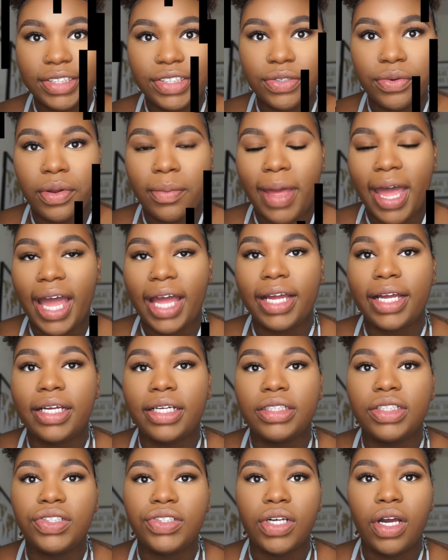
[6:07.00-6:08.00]
so we're back.
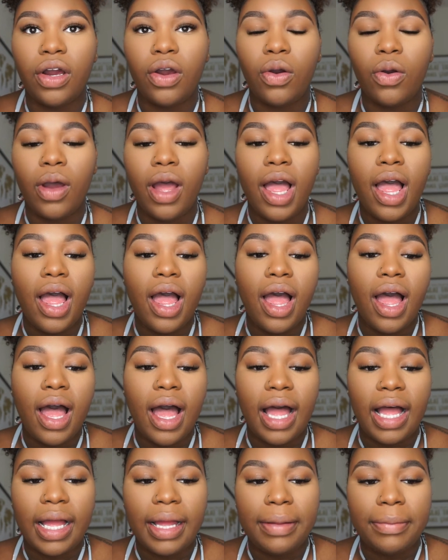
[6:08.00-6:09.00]
So
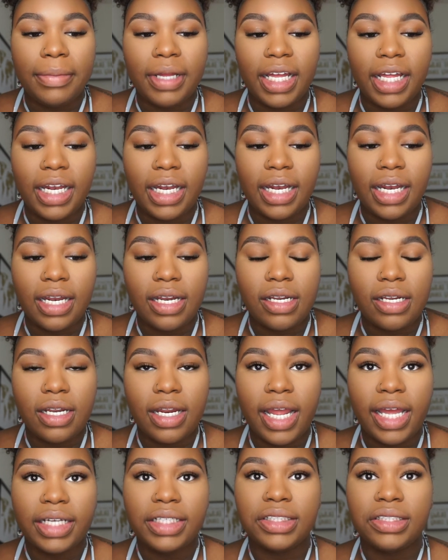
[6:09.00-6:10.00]

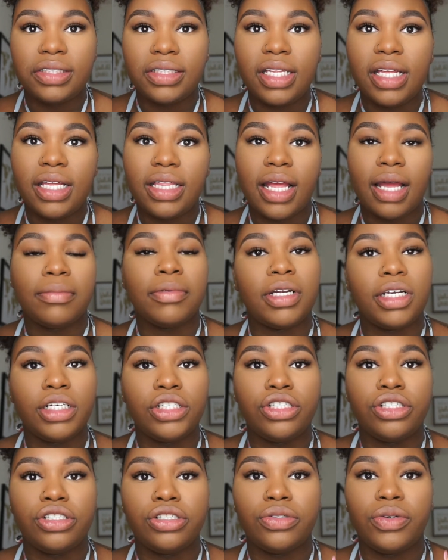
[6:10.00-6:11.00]
next thing that I'm going to
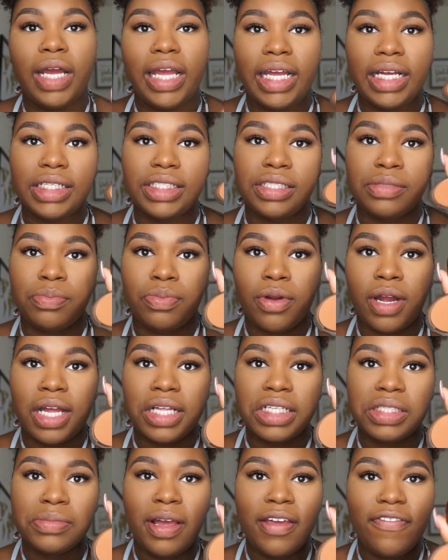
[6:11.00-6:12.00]
do is
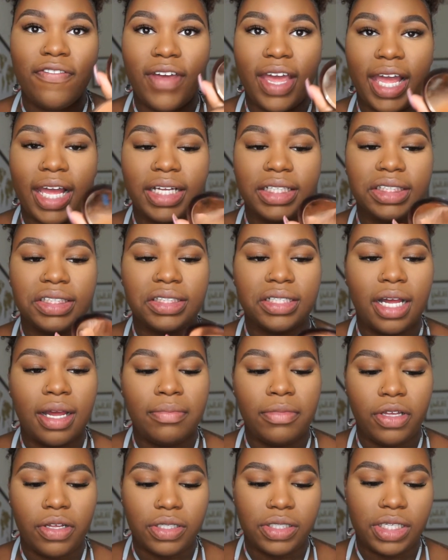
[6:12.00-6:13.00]
bronze my face. I'm
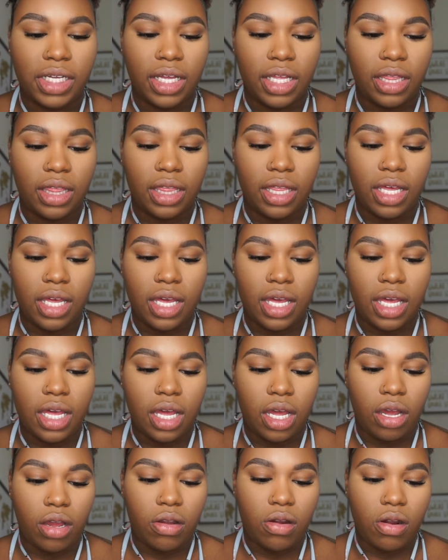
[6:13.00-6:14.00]
using the
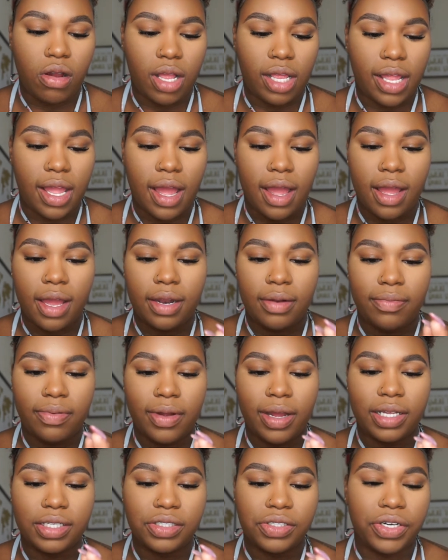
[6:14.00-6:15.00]
Guerlain
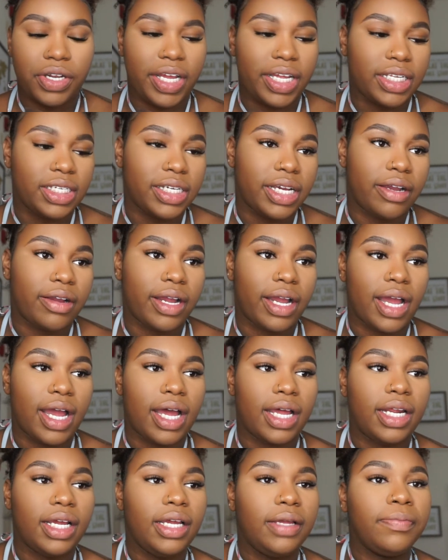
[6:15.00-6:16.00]
bronzer in
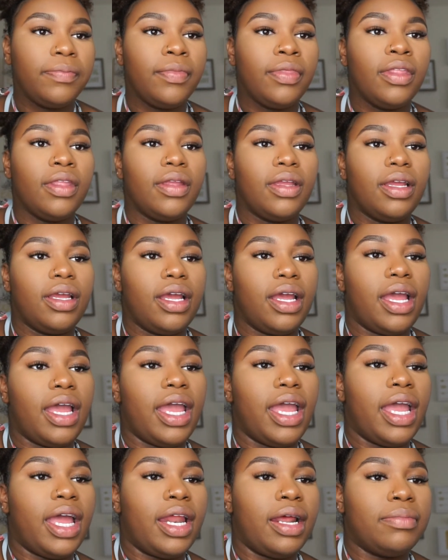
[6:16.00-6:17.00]
Terracotta,
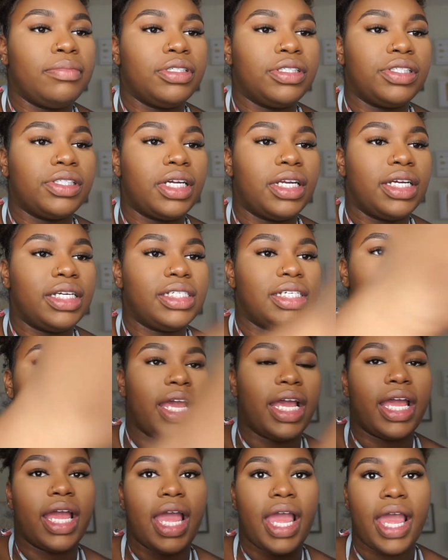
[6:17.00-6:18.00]
and I'm just going to
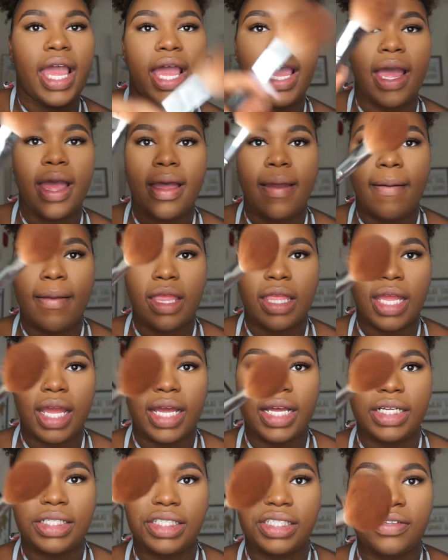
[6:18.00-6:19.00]
take a
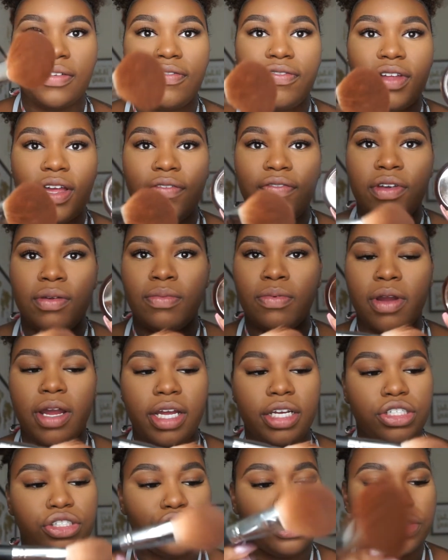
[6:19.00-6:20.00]
nice fluffy
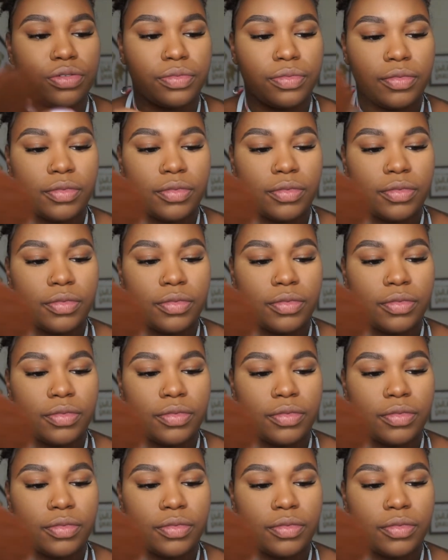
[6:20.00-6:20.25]
brush